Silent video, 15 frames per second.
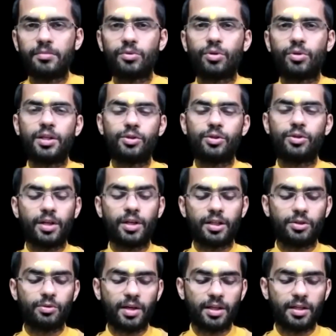Okay, so that
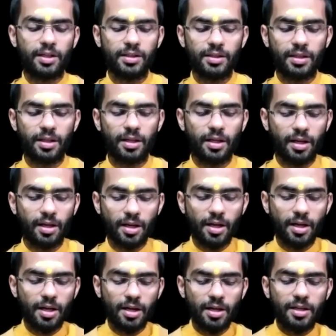is why it is
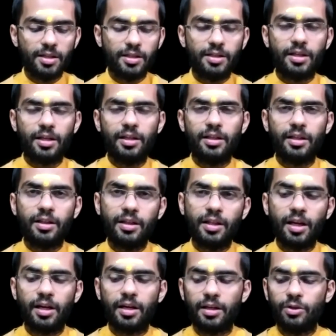Sa
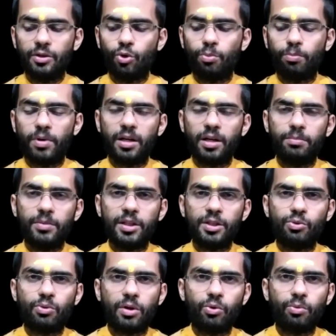Nityaha Upalabdhi
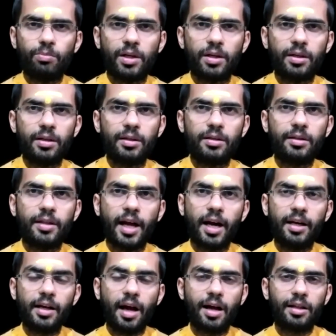Swarupa,
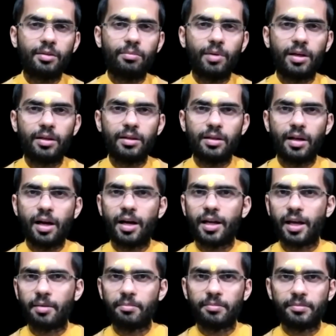that Atma I am.